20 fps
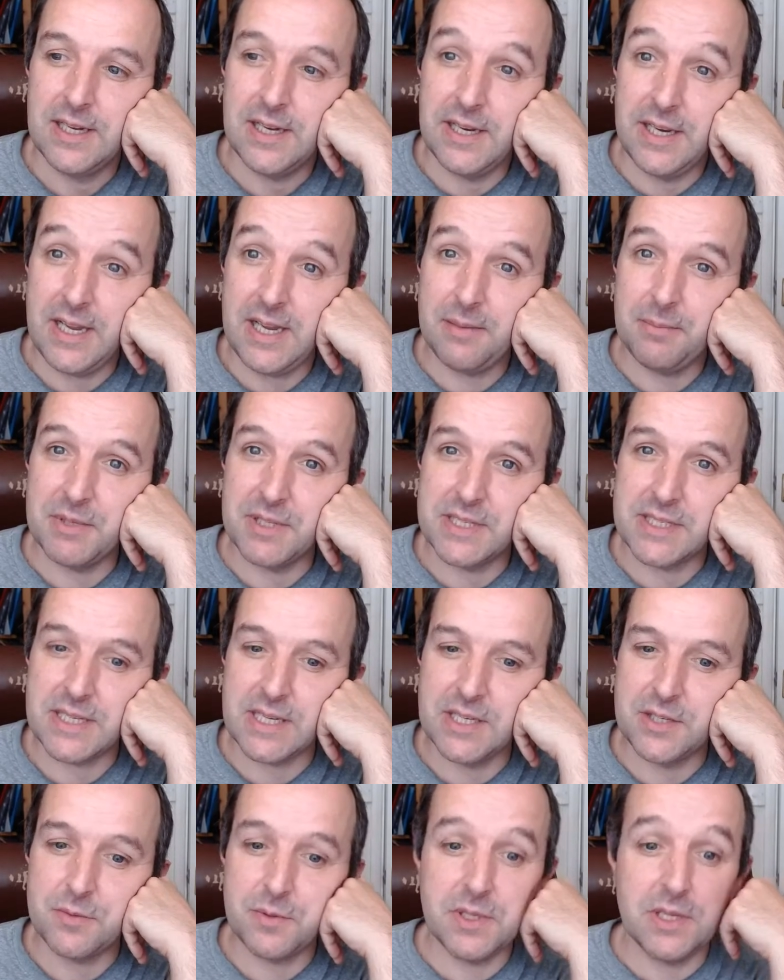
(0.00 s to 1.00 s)
And now I'm at the
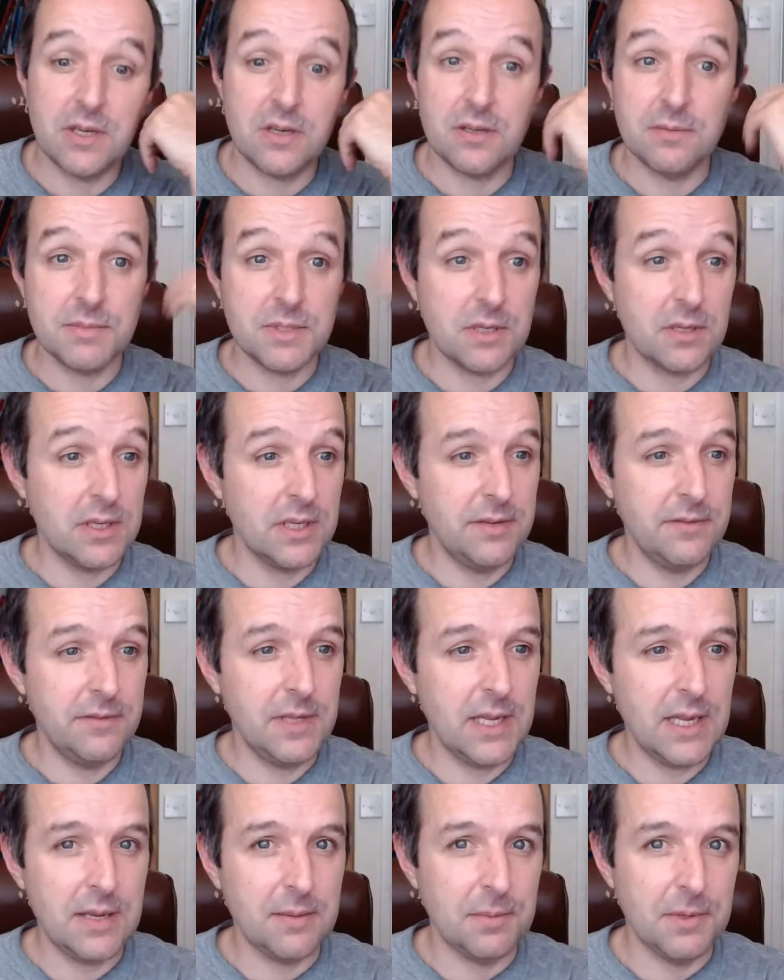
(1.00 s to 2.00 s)
stage where the items aren't
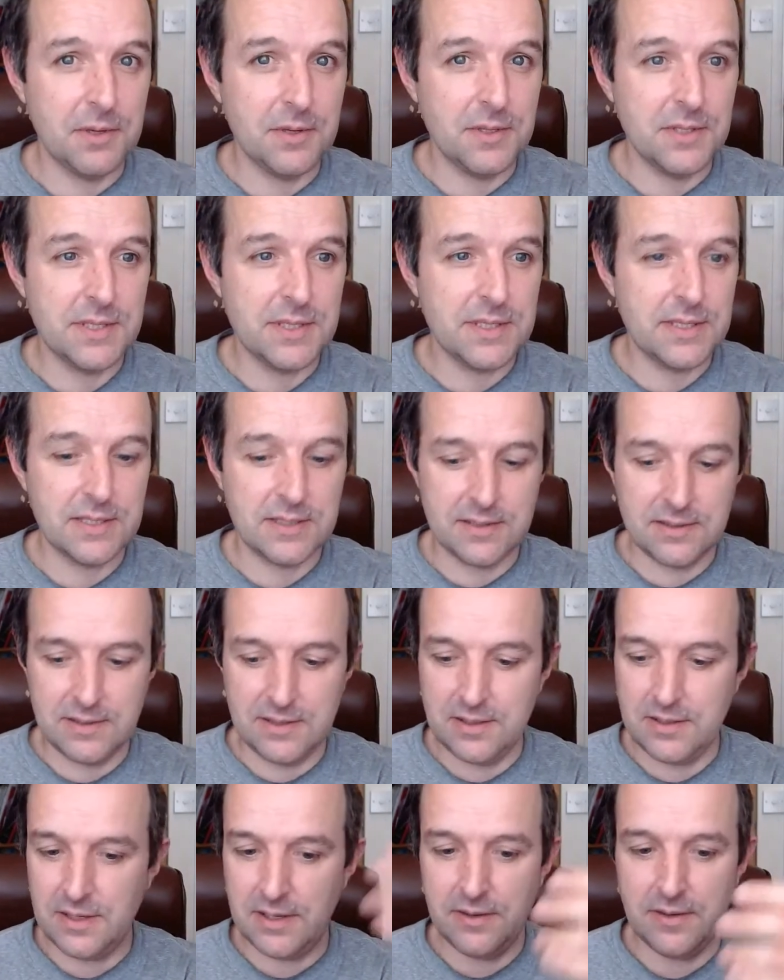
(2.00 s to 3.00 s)
even there because,
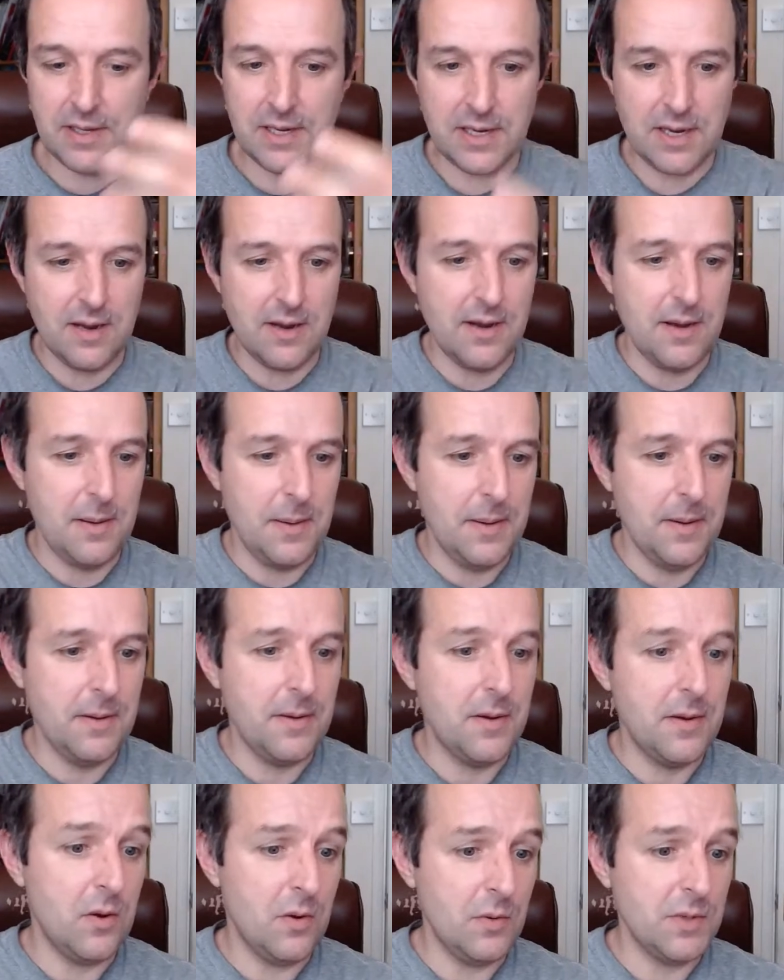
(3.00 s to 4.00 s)
they're going,
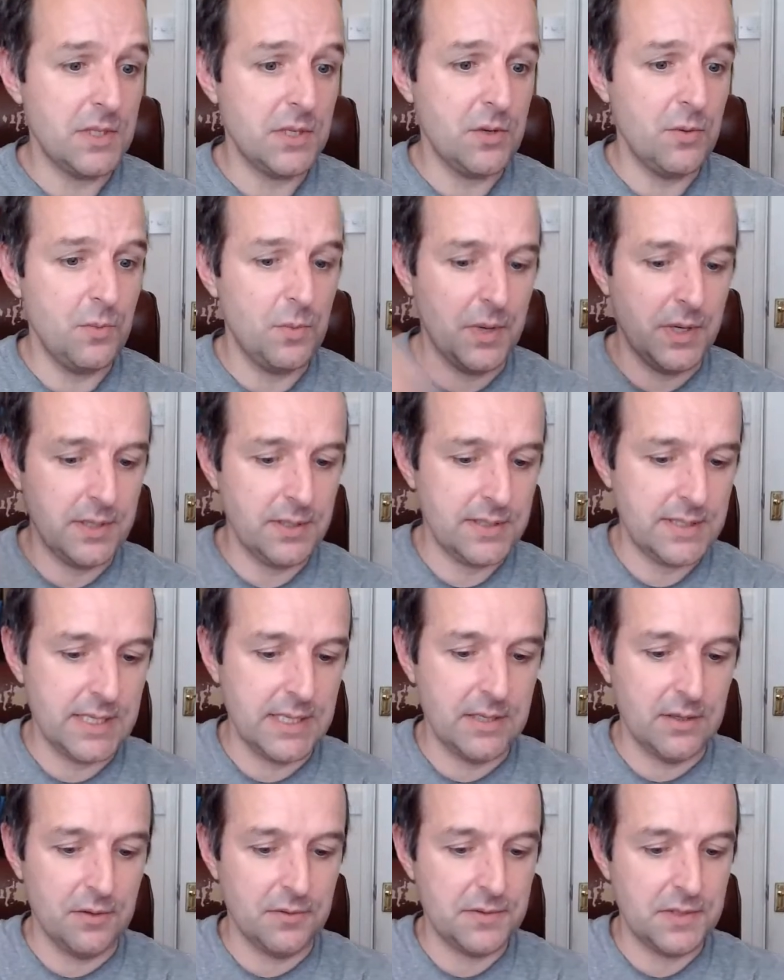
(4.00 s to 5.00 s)
oh, it's a good one,
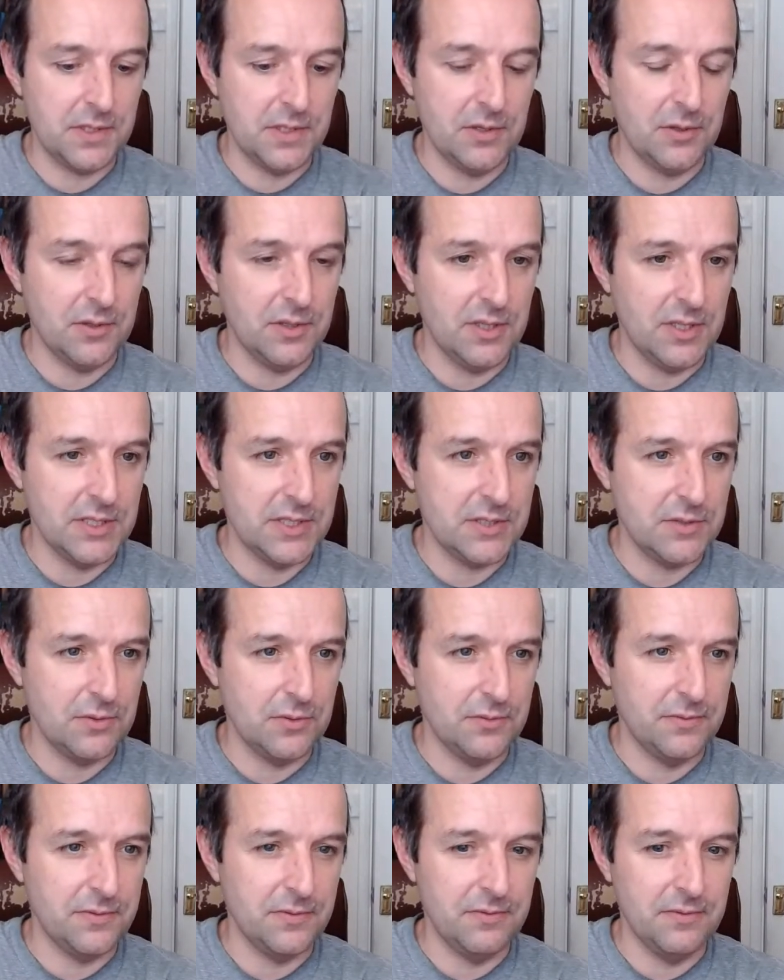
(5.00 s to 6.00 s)
send it off to the online
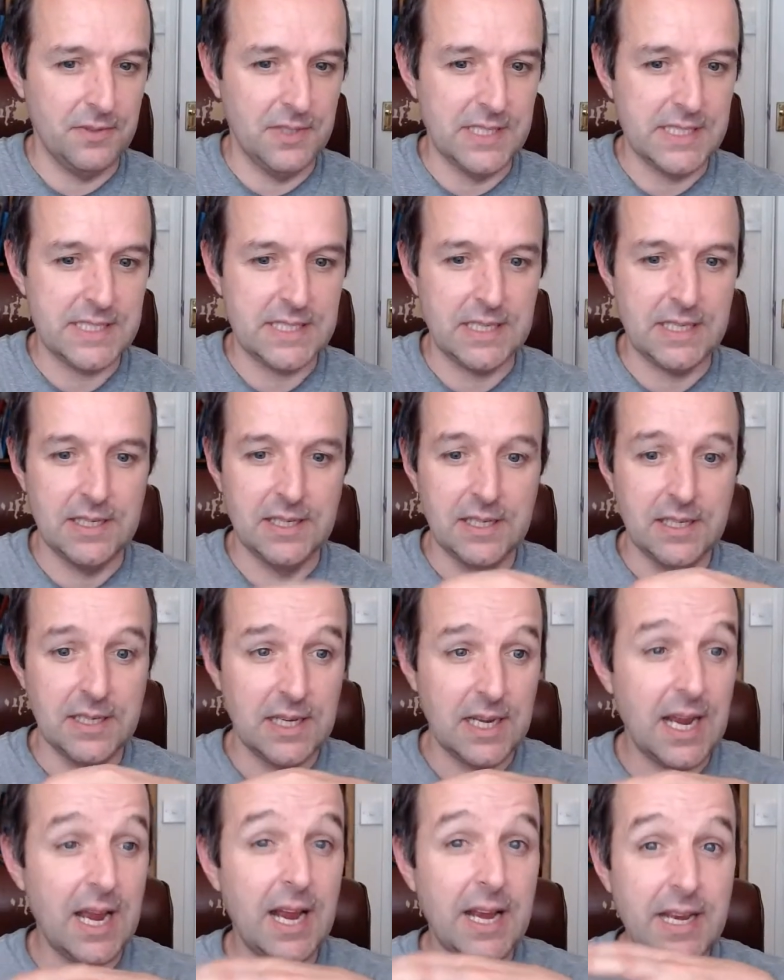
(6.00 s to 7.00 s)
store for listing.
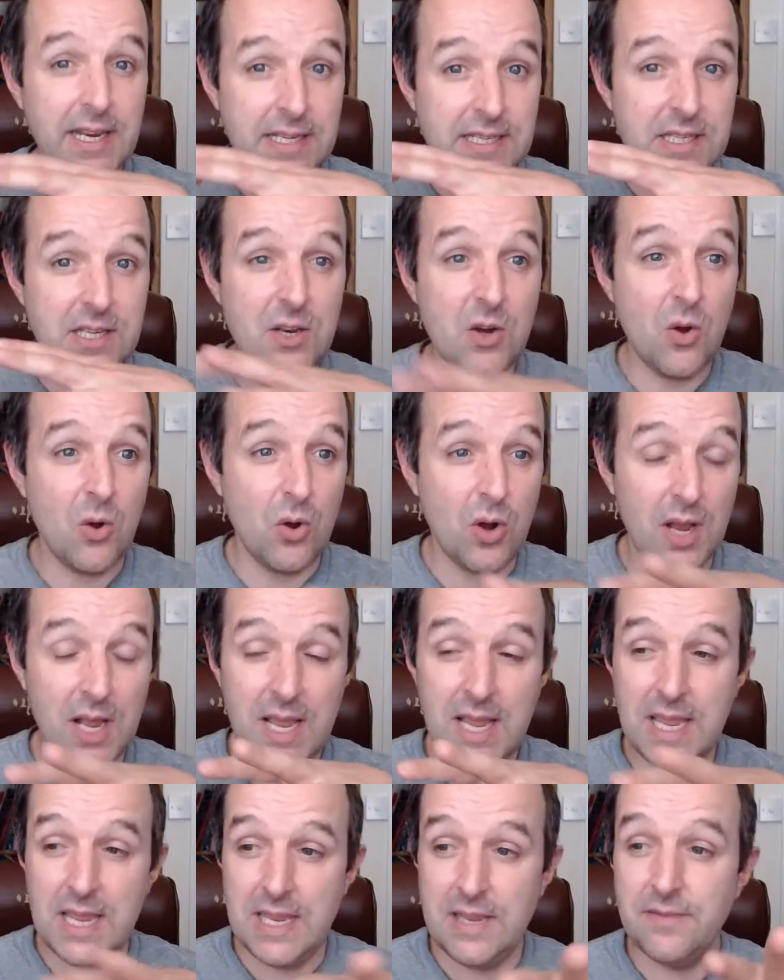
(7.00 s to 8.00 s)
And it's not
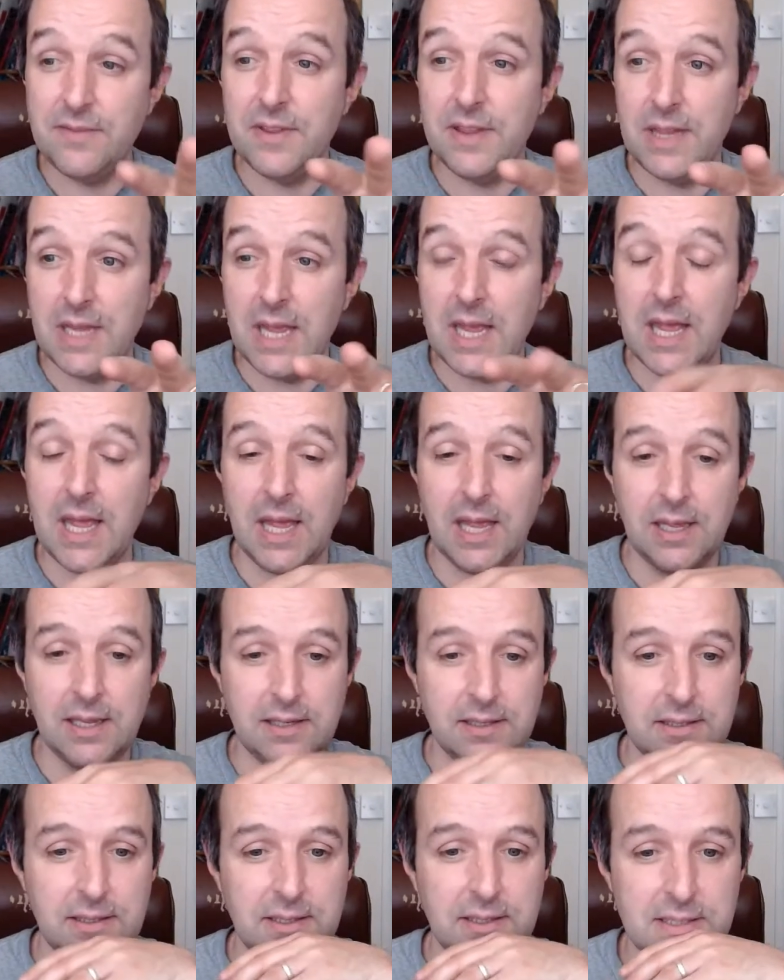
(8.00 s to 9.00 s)
even there.
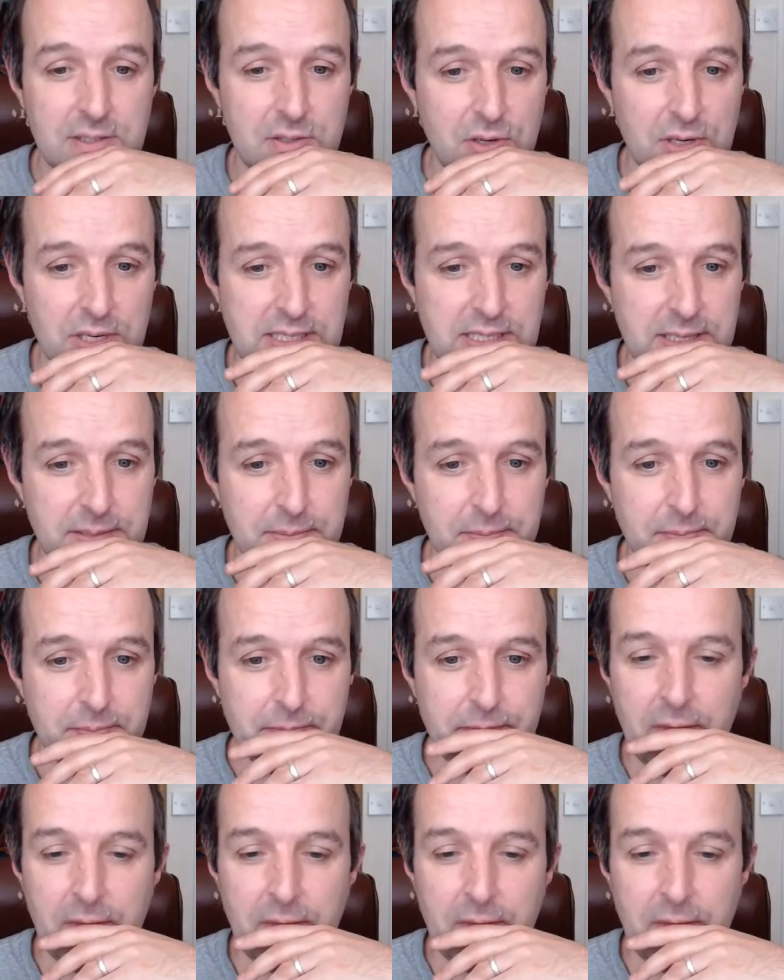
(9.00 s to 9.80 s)
It's crazy.